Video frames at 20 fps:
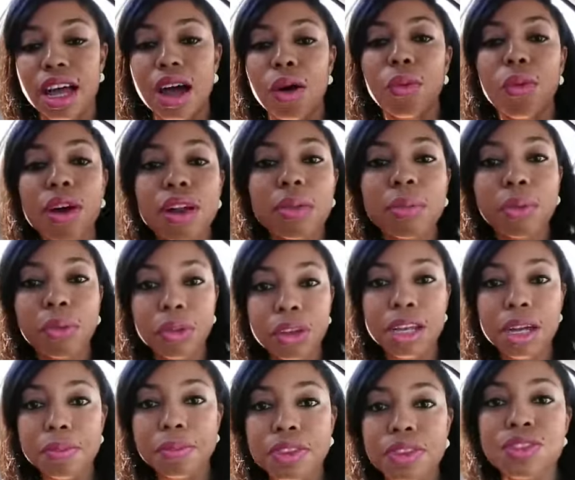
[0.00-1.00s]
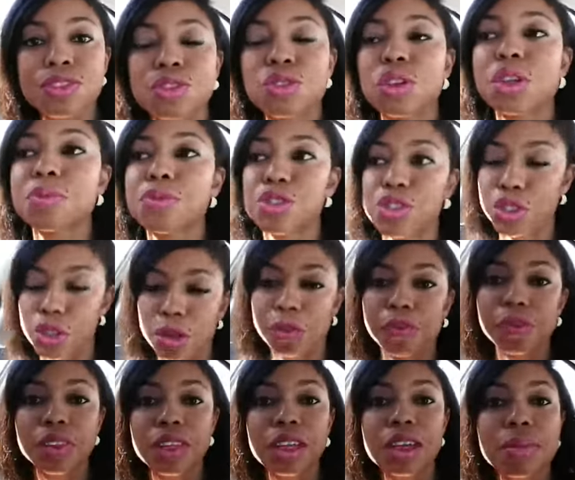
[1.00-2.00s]
I want to pull up the
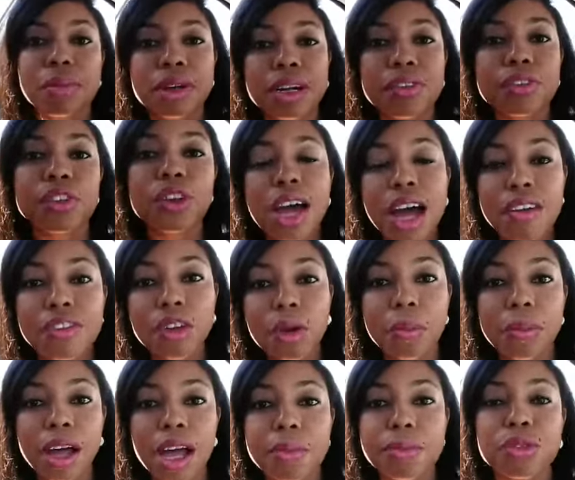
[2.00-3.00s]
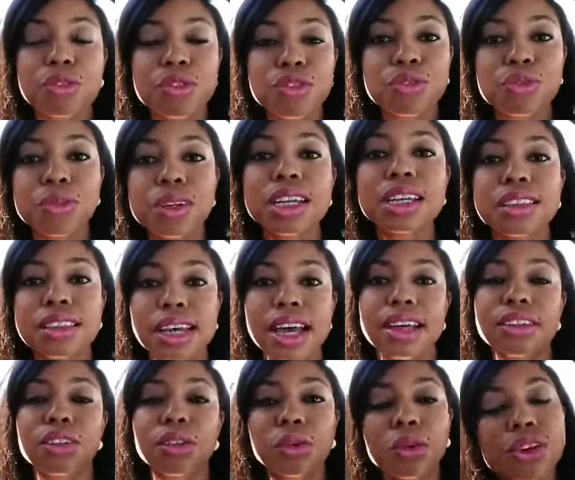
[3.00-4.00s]
scripture, but if you have your Bibles, read
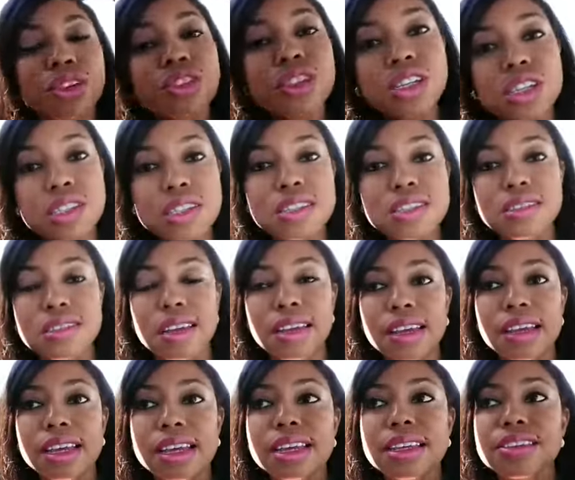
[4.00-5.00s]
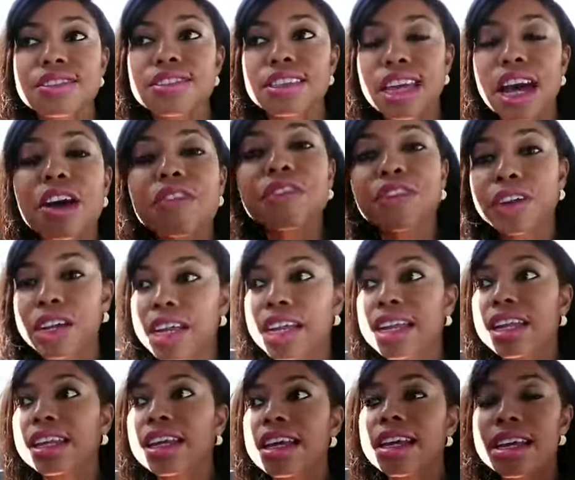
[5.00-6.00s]
that. The Lord Jesus is
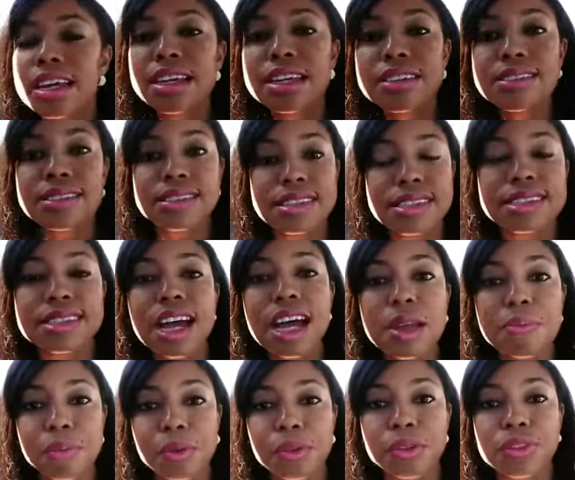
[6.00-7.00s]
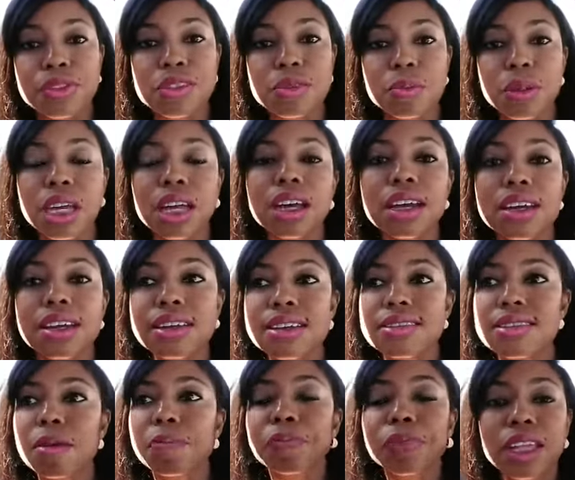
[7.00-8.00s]
comforting his disciples
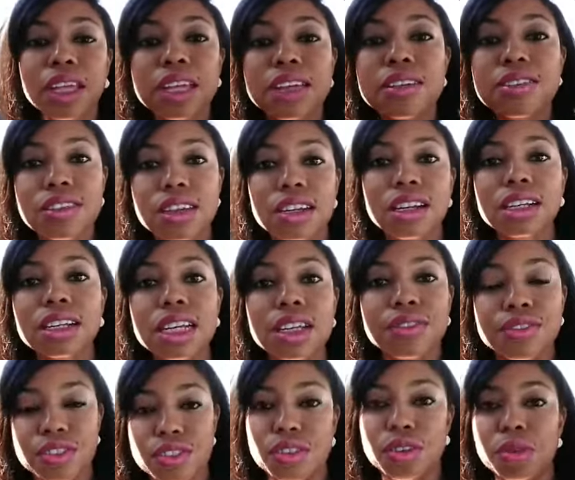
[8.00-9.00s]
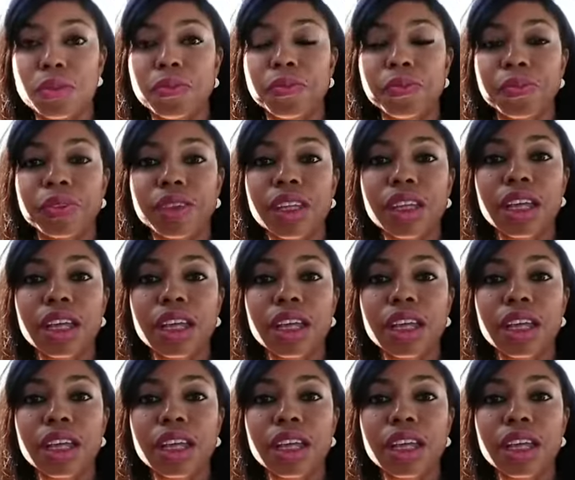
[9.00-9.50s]
because he is going to leave soon.